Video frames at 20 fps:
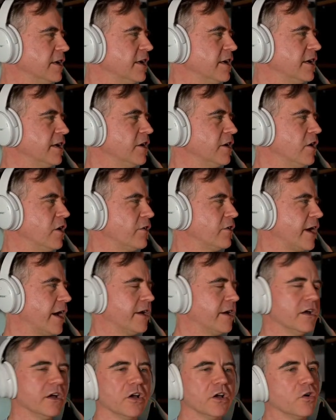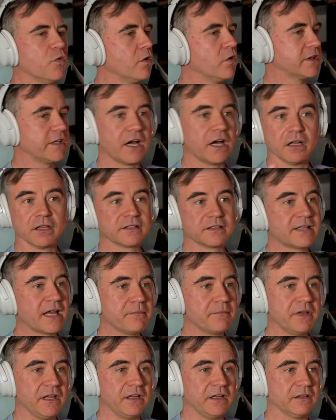Okay, what the hell does that
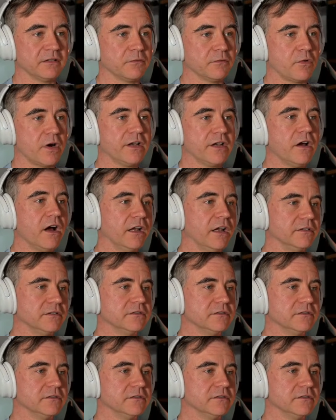mean? Why not?